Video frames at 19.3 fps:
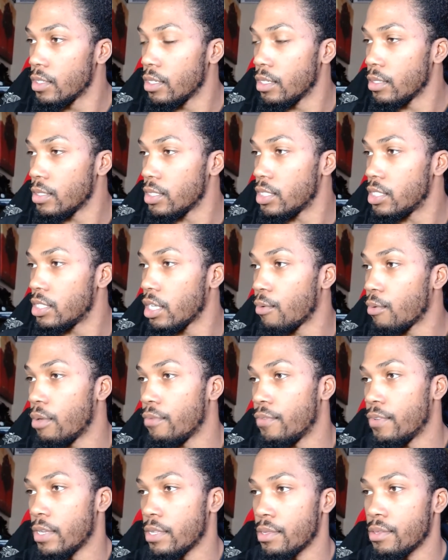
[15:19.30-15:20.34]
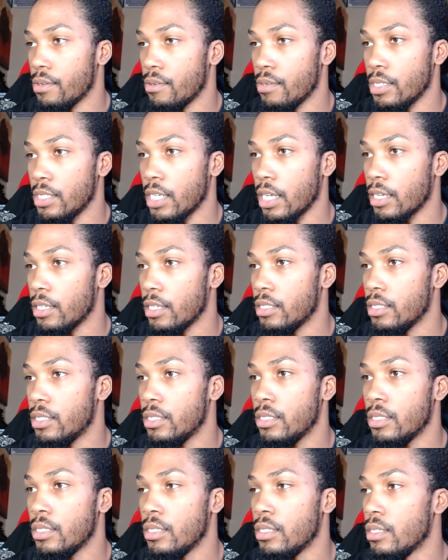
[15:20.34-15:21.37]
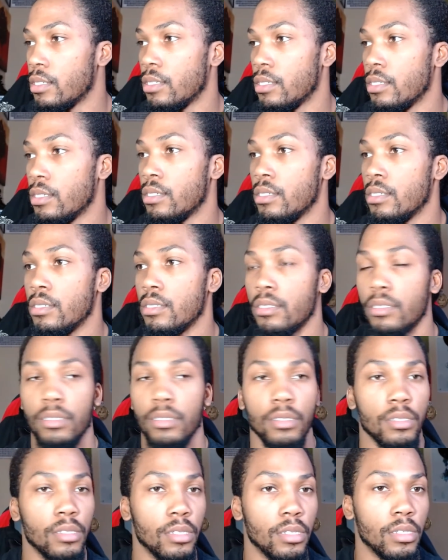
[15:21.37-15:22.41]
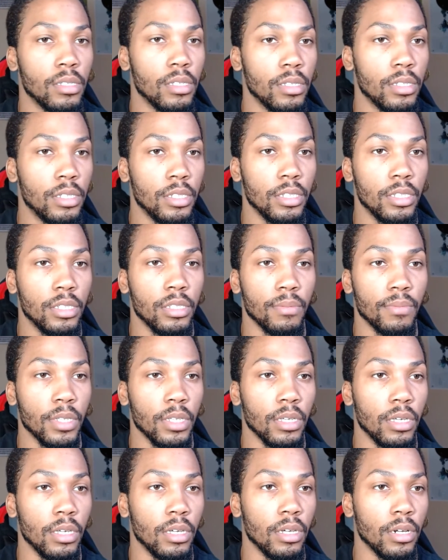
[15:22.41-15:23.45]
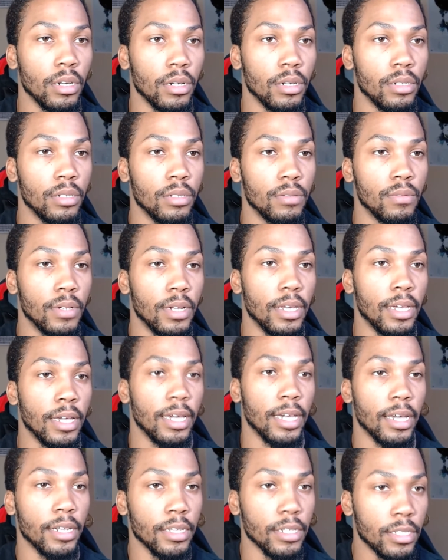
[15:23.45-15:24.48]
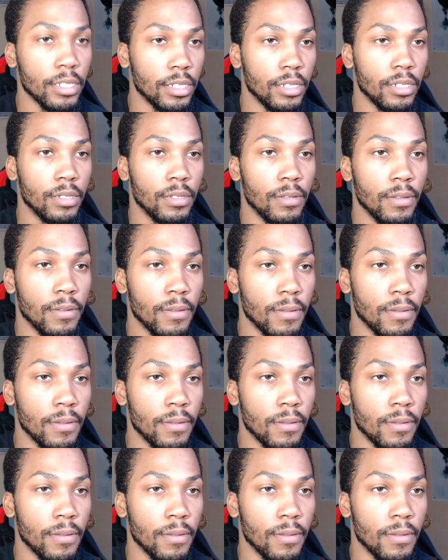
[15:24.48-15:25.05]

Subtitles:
Gonna stick around for another 30 seconds. See something here. Add it.